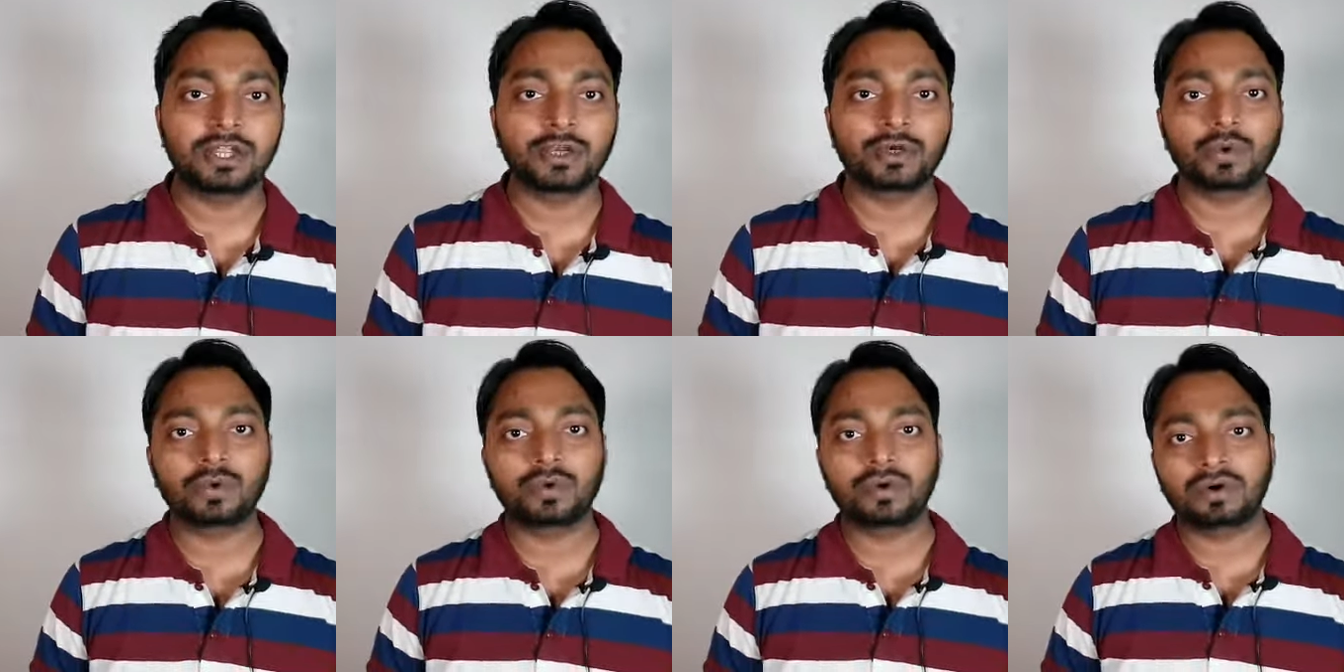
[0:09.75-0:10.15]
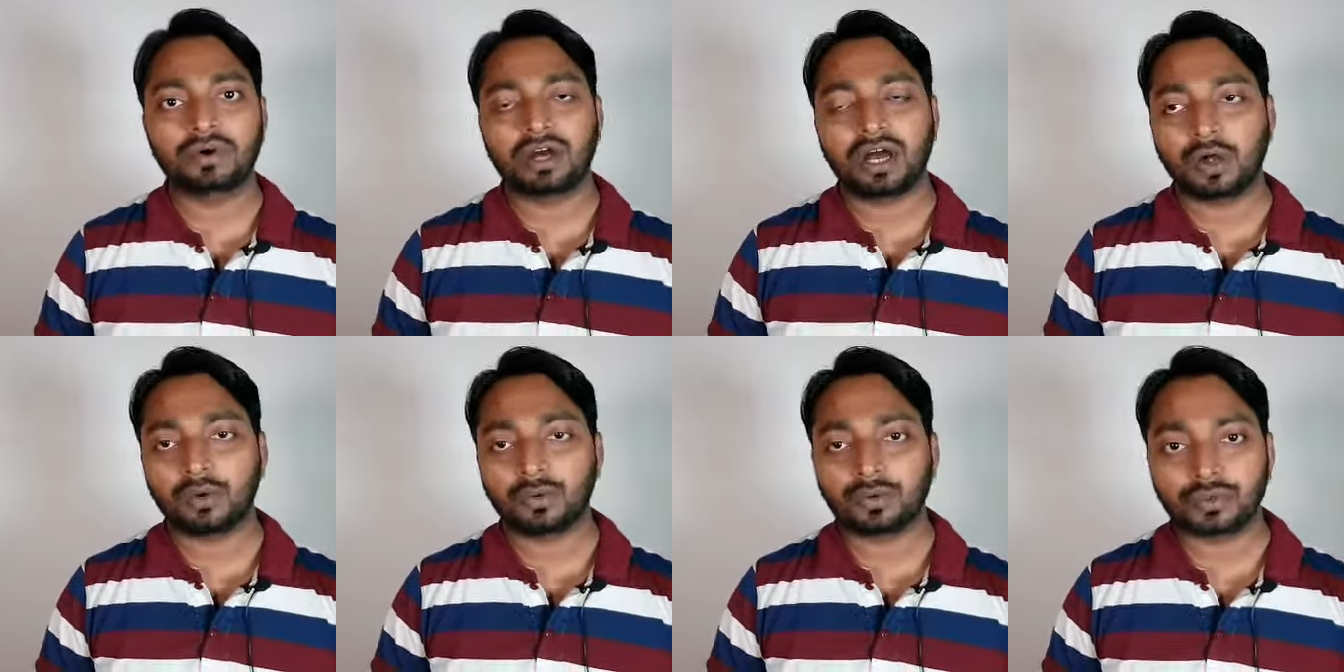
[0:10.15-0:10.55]

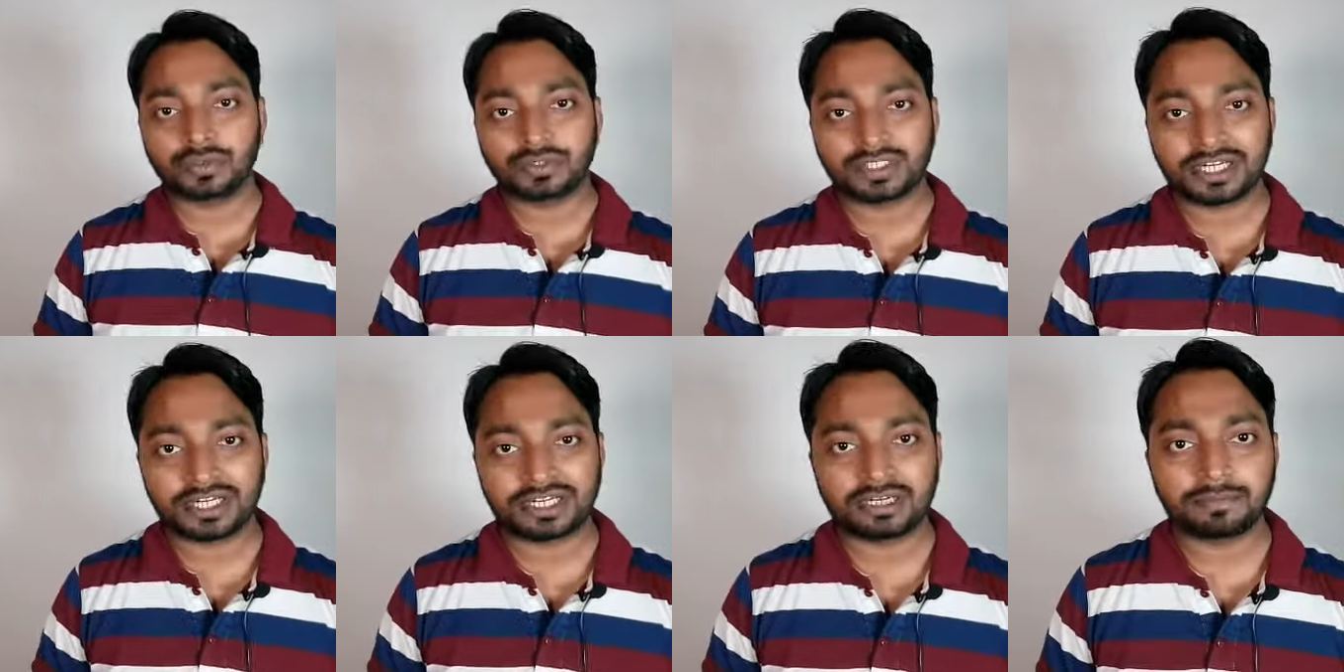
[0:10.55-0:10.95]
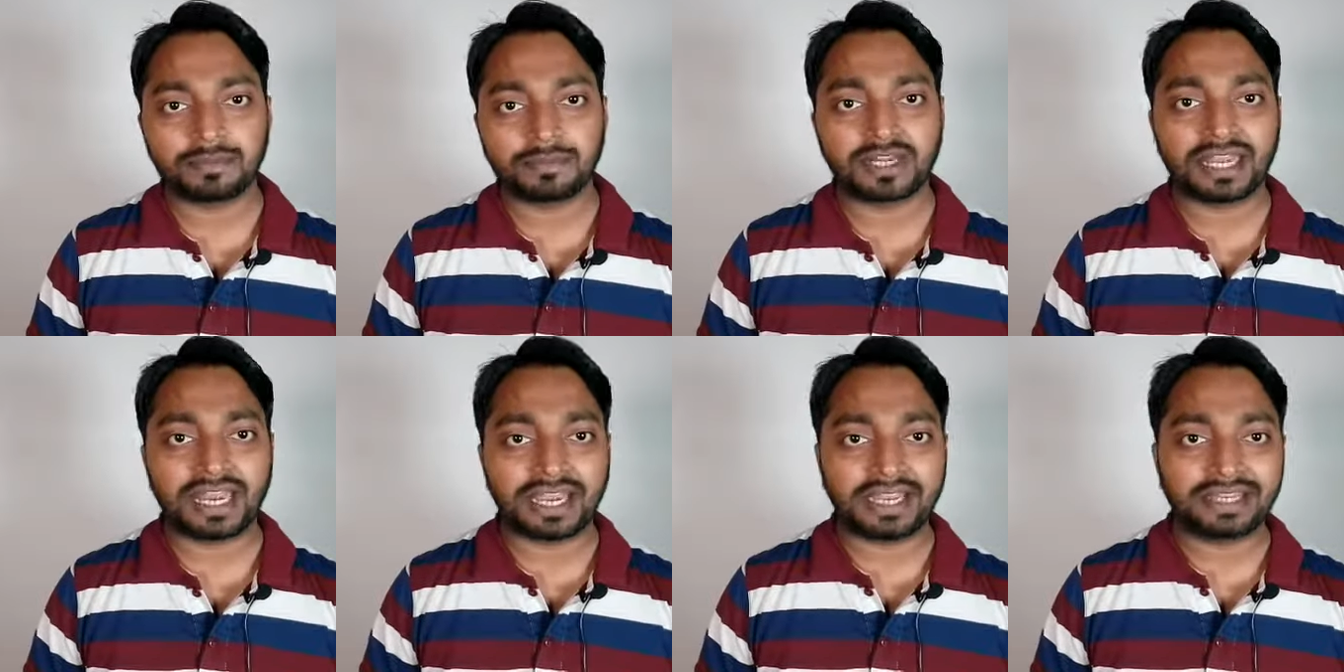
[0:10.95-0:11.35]
So how to set
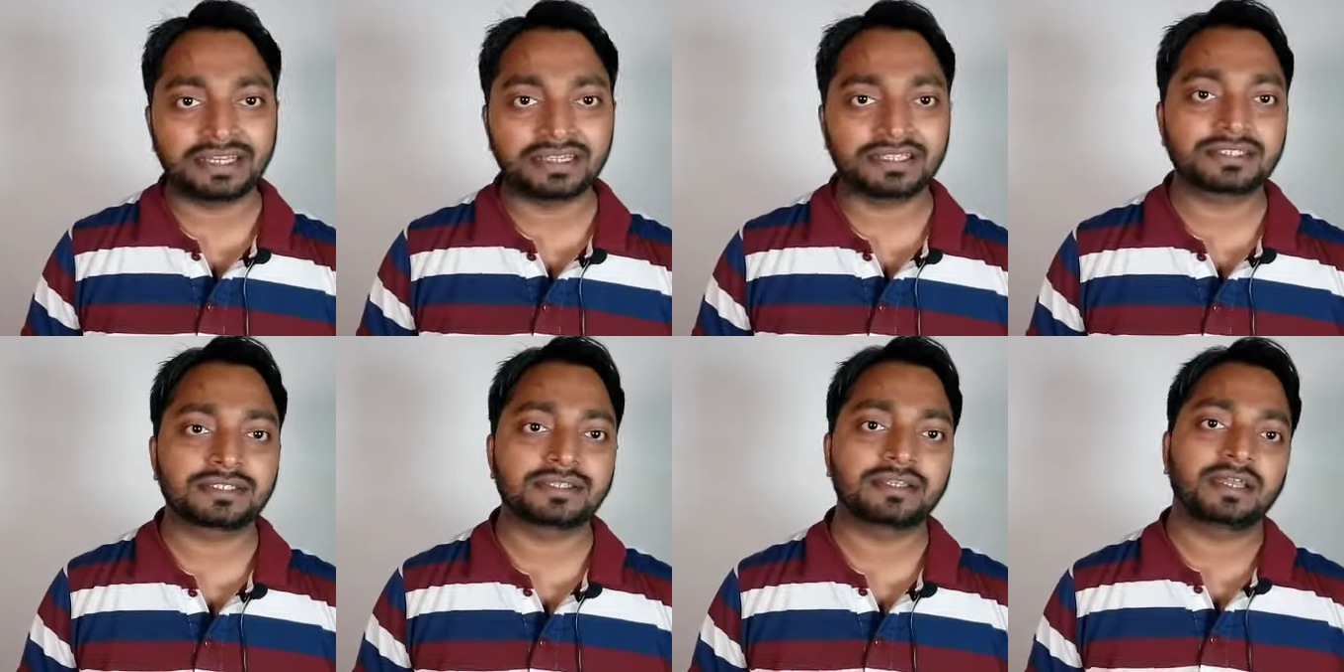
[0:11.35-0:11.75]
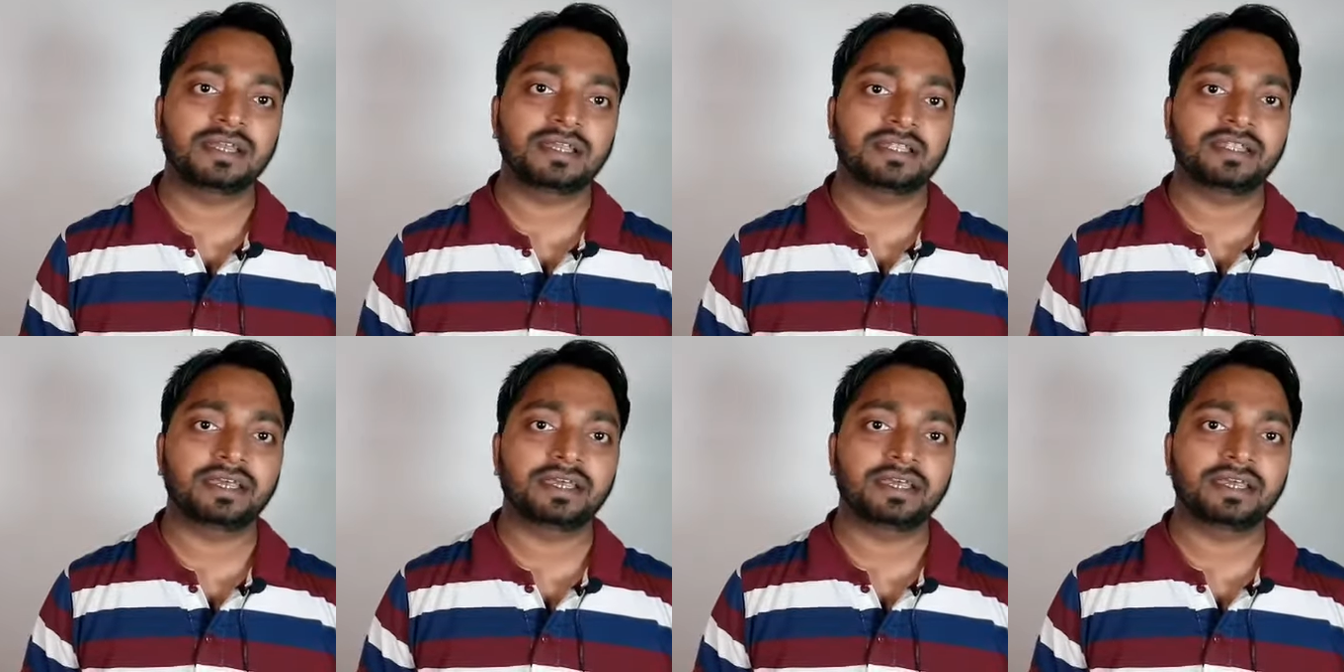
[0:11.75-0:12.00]
up a lights,